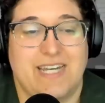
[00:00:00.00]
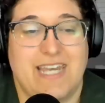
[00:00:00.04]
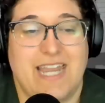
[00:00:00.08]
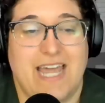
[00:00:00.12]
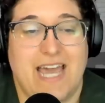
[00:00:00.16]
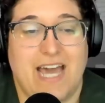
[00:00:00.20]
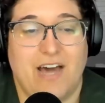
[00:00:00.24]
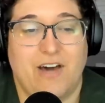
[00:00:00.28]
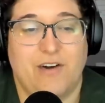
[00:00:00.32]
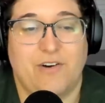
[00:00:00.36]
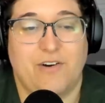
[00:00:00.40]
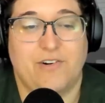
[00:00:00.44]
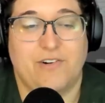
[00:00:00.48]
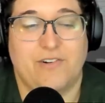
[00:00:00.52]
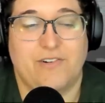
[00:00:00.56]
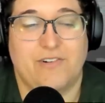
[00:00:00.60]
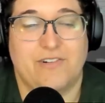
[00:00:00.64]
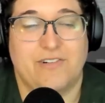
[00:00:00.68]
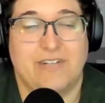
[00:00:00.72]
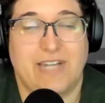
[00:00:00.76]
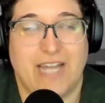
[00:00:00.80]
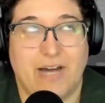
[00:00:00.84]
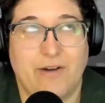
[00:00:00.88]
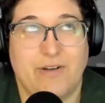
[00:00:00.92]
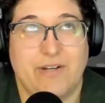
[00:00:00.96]
now
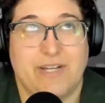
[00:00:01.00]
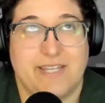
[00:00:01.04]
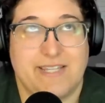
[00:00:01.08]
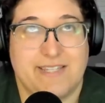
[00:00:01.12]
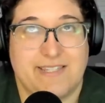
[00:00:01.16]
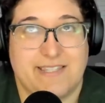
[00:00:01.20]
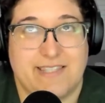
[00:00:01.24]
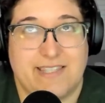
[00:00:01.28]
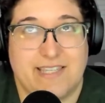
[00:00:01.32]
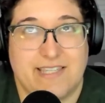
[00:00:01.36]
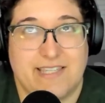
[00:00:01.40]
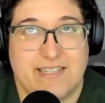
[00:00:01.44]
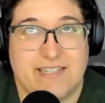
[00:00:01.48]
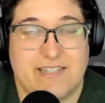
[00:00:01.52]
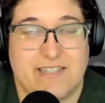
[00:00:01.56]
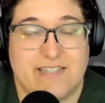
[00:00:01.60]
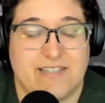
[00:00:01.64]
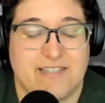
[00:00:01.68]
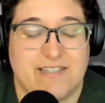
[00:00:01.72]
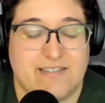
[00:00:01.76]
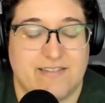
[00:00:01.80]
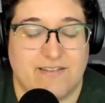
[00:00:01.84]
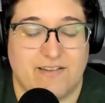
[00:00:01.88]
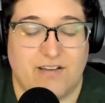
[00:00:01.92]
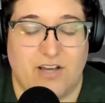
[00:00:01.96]
nowadays this
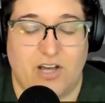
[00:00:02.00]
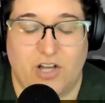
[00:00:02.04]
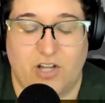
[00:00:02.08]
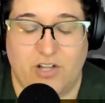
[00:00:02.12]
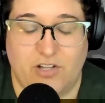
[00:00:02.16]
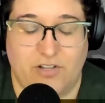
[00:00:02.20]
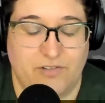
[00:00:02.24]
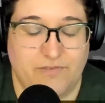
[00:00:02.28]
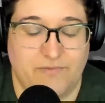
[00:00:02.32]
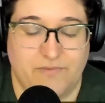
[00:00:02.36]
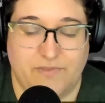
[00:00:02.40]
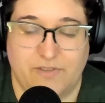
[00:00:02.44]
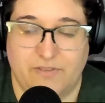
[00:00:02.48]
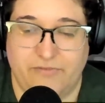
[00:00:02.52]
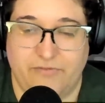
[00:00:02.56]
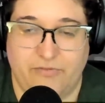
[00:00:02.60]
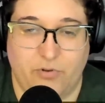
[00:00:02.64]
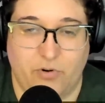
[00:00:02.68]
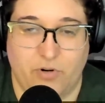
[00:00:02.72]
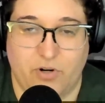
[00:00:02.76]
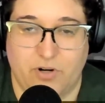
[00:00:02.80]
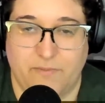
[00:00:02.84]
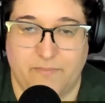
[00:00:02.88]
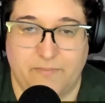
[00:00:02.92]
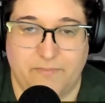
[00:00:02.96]
is all the
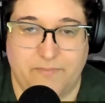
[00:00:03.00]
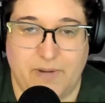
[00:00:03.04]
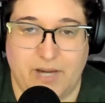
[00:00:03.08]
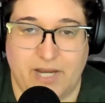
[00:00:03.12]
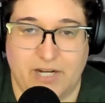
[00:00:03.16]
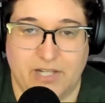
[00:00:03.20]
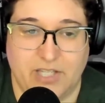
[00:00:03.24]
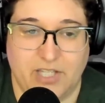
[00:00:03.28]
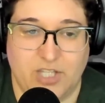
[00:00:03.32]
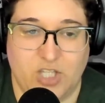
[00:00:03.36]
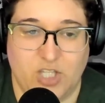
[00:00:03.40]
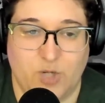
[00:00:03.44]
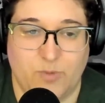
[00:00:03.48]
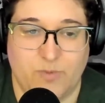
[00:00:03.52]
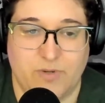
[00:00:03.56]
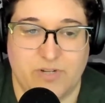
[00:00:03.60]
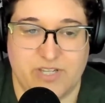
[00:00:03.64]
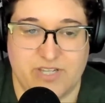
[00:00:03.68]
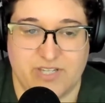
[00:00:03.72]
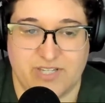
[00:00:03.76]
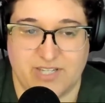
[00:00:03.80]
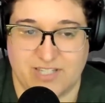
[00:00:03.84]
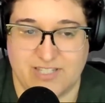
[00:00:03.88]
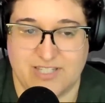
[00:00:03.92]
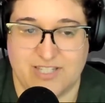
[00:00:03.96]
four bodily humors
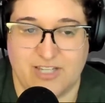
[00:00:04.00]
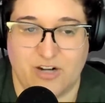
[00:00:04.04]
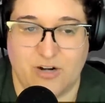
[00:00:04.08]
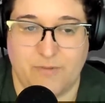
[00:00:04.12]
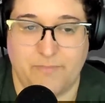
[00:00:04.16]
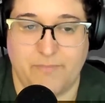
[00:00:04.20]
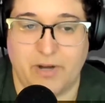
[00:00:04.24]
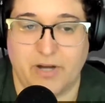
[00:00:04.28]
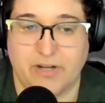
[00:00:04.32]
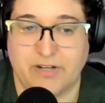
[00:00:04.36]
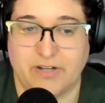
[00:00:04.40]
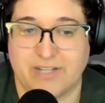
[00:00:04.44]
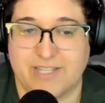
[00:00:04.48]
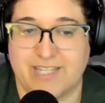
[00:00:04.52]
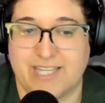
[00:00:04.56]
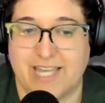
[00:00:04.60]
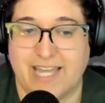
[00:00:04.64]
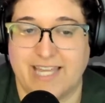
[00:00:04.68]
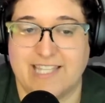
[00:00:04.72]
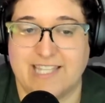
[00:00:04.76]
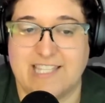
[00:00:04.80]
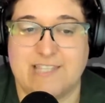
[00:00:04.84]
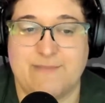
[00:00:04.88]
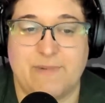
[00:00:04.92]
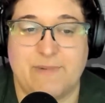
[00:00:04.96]
is considered bunk
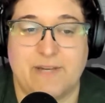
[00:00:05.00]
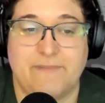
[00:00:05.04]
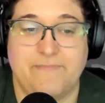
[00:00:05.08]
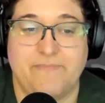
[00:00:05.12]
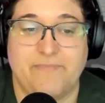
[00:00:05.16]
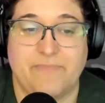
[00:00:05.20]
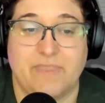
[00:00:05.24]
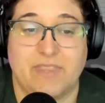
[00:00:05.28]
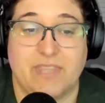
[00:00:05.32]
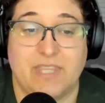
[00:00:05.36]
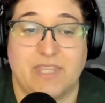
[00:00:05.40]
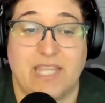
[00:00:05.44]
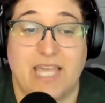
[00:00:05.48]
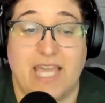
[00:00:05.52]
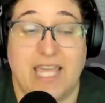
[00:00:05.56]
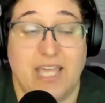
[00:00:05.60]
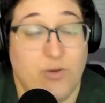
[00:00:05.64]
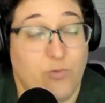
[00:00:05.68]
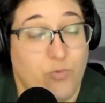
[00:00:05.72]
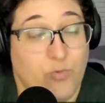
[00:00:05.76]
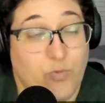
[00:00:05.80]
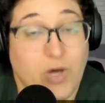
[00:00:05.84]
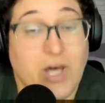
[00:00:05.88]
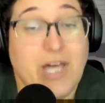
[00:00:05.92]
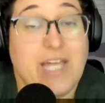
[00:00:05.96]
science, but
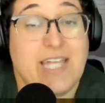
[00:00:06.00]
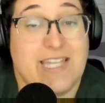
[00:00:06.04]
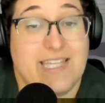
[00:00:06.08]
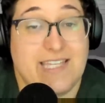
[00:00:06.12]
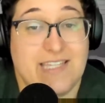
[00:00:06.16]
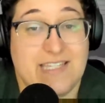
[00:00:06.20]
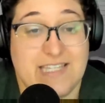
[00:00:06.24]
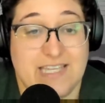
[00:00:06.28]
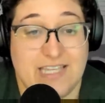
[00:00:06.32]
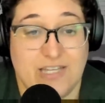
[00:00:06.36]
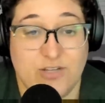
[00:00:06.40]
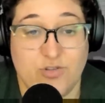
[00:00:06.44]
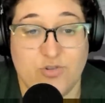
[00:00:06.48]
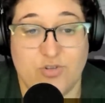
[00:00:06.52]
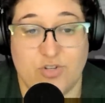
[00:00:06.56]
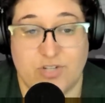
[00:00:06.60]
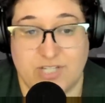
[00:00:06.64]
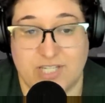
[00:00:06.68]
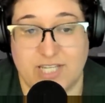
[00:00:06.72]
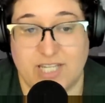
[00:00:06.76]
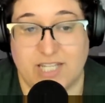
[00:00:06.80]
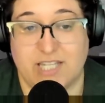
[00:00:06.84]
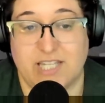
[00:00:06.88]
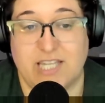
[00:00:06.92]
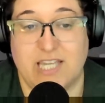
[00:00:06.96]
it was
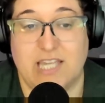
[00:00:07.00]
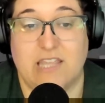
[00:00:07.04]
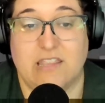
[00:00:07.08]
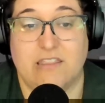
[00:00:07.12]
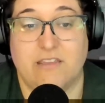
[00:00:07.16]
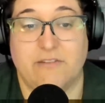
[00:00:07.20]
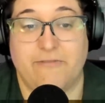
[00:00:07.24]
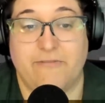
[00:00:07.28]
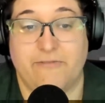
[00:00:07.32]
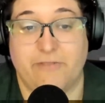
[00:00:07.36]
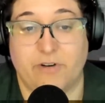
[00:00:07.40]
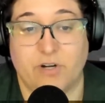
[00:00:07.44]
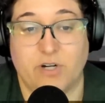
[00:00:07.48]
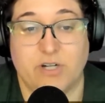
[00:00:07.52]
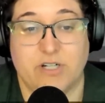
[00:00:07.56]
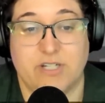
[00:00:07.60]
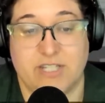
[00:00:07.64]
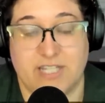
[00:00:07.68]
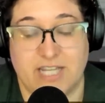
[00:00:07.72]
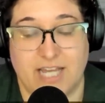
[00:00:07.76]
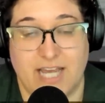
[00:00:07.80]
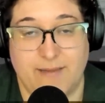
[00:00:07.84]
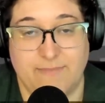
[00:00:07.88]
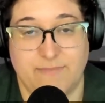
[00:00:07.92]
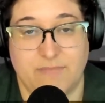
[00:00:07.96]
interestingly the first
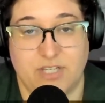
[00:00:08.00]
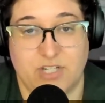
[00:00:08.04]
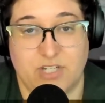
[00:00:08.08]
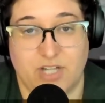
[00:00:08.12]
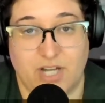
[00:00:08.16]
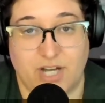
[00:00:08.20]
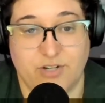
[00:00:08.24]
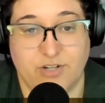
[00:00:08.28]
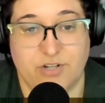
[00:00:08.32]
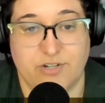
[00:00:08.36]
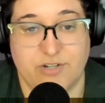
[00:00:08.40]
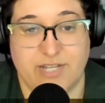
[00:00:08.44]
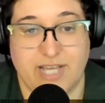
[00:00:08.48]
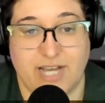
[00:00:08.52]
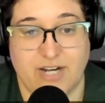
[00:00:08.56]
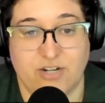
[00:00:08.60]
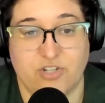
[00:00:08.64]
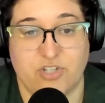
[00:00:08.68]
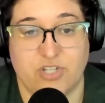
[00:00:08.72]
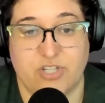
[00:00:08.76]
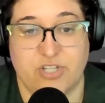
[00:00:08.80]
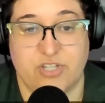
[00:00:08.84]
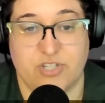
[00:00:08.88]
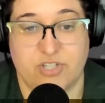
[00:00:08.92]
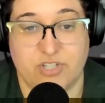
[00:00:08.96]
time that doctors
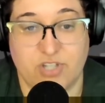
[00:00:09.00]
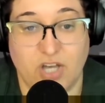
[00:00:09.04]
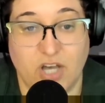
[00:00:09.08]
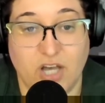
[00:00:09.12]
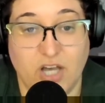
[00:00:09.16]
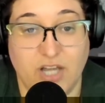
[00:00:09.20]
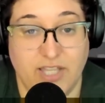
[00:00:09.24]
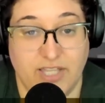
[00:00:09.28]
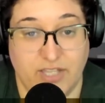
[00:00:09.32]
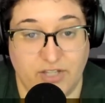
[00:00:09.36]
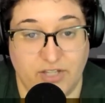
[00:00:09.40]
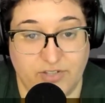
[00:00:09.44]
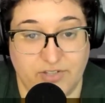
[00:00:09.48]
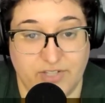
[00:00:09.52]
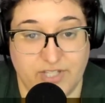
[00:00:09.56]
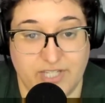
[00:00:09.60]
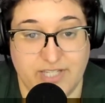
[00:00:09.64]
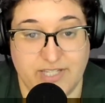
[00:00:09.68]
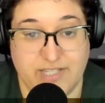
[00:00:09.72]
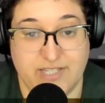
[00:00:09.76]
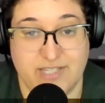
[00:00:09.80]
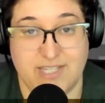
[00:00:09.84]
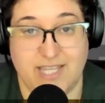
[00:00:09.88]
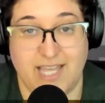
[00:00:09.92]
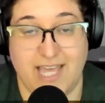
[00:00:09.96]
actually saw
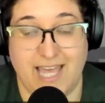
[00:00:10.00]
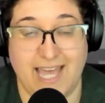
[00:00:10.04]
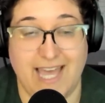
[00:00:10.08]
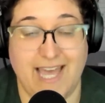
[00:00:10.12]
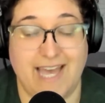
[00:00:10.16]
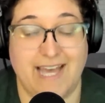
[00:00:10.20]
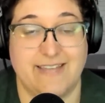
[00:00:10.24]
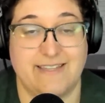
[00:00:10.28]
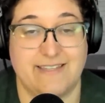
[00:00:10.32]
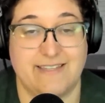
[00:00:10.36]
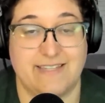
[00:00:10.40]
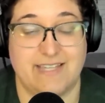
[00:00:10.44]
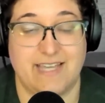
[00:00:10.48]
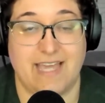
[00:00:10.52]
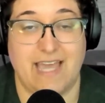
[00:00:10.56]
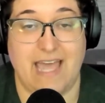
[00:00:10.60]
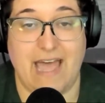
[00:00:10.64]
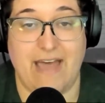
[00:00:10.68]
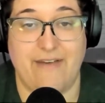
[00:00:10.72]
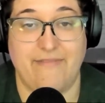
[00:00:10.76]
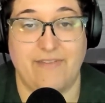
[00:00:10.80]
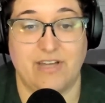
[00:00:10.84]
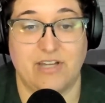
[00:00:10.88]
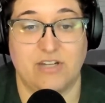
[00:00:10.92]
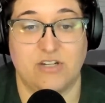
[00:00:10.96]
illness as
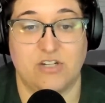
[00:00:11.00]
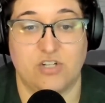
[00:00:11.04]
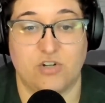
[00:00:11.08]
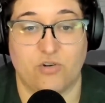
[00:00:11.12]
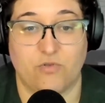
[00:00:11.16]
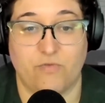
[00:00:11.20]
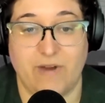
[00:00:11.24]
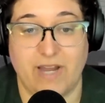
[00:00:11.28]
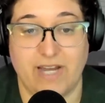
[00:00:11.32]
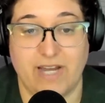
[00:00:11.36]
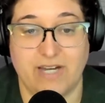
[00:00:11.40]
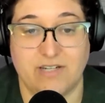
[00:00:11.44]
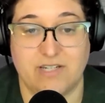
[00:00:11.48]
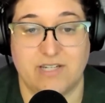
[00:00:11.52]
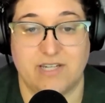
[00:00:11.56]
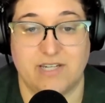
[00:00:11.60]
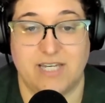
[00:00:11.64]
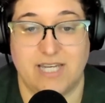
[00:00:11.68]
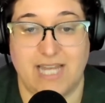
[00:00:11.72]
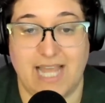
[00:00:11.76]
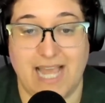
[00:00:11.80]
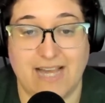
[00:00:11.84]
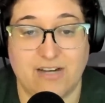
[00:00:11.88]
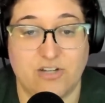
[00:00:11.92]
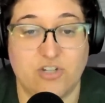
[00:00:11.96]
having direct
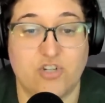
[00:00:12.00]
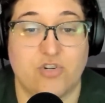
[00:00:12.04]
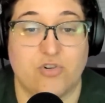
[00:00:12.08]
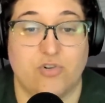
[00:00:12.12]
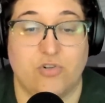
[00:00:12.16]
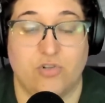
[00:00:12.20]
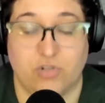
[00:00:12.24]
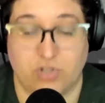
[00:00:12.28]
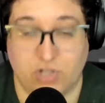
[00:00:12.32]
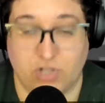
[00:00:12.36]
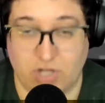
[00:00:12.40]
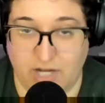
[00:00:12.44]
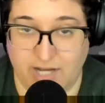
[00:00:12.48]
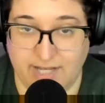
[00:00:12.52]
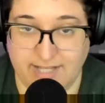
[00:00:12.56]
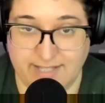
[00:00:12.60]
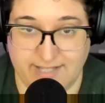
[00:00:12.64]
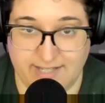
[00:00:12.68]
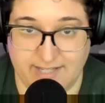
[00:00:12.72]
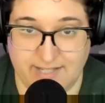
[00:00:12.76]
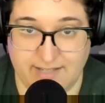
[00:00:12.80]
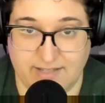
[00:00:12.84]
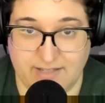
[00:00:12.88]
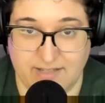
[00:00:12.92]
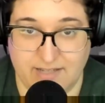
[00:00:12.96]
natural
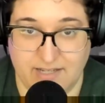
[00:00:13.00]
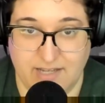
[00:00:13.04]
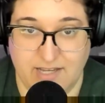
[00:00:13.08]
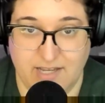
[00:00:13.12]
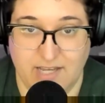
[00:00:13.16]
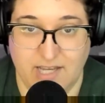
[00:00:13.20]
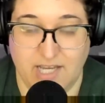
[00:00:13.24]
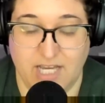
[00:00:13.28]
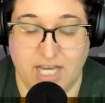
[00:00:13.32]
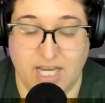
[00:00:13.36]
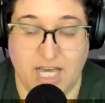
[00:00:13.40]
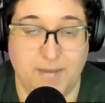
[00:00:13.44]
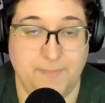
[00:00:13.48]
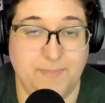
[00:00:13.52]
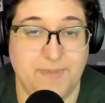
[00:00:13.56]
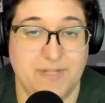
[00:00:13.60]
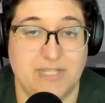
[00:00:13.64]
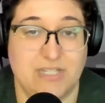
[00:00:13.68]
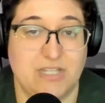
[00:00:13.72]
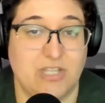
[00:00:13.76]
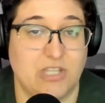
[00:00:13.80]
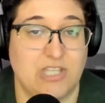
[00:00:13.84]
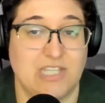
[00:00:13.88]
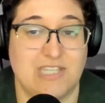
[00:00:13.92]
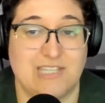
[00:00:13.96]
causes up
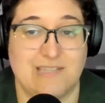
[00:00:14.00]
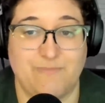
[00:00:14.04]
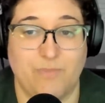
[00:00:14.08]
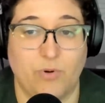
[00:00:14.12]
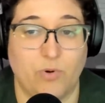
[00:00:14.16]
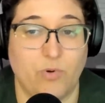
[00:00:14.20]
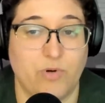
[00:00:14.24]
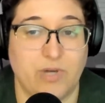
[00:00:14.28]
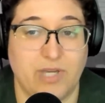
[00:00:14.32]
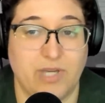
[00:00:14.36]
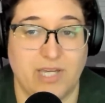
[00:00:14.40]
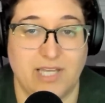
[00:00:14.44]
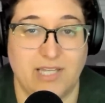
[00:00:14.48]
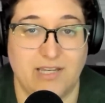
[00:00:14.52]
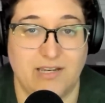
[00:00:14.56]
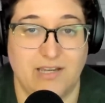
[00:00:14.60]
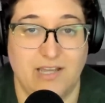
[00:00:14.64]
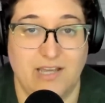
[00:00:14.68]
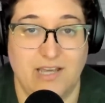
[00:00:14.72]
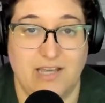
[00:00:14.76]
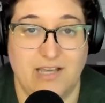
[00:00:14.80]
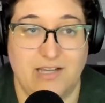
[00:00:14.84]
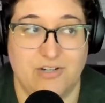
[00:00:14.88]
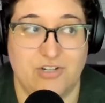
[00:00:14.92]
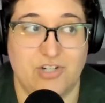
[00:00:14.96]
until this point,
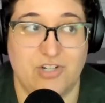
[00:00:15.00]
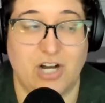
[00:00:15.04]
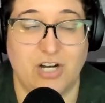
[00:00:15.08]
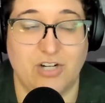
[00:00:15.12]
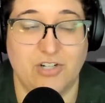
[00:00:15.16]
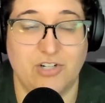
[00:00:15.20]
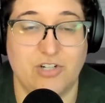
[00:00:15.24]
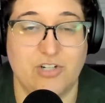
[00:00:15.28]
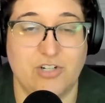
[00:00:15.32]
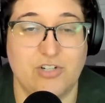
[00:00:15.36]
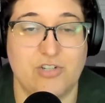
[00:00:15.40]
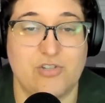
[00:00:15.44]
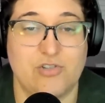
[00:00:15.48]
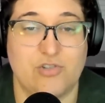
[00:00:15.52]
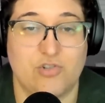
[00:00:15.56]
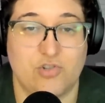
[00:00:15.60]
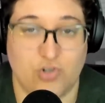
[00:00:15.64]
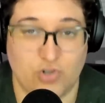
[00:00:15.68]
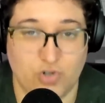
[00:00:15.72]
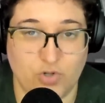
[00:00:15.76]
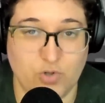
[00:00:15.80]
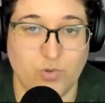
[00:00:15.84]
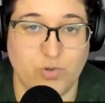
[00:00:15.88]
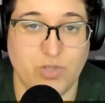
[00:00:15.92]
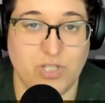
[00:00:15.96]
doctors
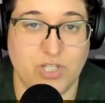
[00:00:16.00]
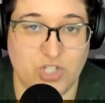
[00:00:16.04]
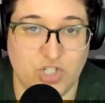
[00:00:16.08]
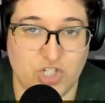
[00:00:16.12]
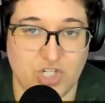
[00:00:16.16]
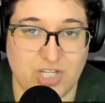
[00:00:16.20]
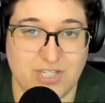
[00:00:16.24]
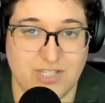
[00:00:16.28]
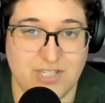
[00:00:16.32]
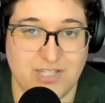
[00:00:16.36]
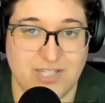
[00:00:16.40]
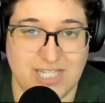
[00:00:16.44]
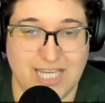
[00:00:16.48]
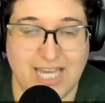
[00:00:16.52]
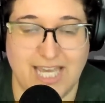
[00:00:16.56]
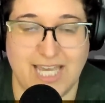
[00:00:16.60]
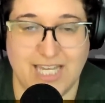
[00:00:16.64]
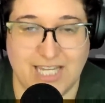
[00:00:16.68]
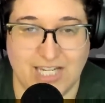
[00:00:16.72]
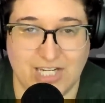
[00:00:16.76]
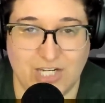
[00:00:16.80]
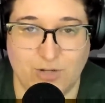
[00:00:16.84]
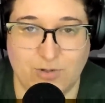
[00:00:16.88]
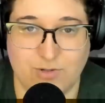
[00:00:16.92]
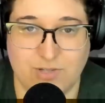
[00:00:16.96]
truly just
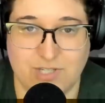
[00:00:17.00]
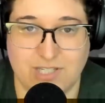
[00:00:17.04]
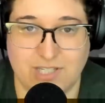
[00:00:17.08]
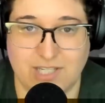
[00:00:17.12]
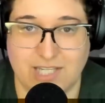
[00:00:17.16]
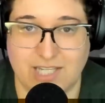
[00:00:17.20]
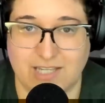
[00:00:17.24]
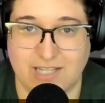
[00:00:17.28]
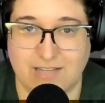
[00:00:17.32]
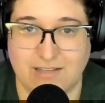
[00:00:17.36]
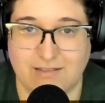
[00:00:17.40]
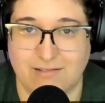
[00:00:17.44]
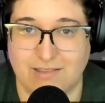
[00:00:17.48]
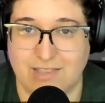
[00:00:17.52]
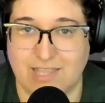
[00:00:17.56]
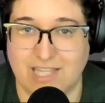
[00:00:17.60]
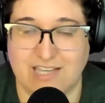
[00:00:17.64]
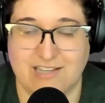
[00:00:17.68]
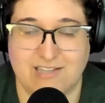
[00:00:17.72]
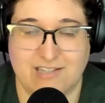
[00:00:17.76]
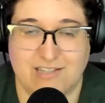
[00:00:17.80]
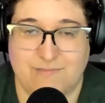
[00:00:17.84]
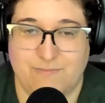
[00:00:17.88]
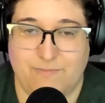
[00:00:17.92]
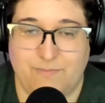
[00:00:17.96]
diagnosed like
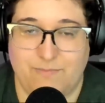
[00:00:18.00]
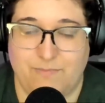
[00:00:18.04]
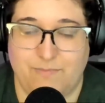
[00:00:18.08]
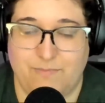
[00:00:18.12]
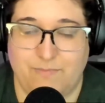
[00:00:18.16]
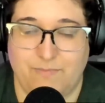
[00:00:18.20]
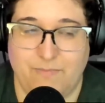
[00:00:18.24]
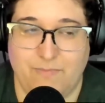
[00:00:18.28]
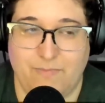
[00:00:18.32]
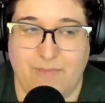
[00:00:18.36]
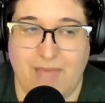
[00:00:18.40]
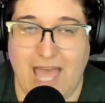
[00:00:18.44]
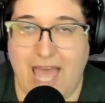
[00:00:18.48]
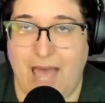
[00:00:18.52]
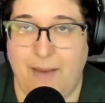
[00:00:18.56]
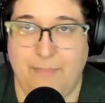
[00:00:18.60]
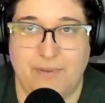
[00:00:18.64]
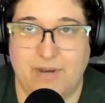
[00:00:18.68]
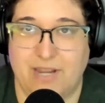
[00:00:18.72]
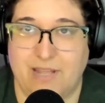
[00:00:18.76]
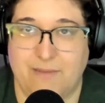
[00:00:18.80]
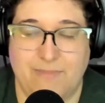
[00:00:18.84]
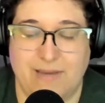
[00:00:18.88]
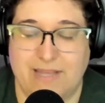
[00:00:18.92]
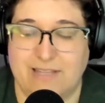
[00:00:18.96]
things
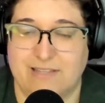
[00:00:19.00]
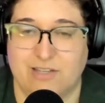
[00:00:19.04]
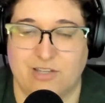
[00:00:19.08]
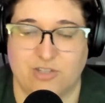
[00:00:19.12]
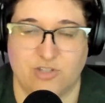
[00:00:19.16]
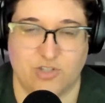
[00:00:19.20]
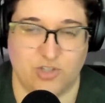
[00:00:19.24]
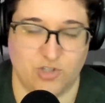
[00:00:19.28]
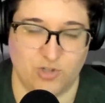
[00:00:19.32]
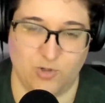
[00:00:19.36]
happening based on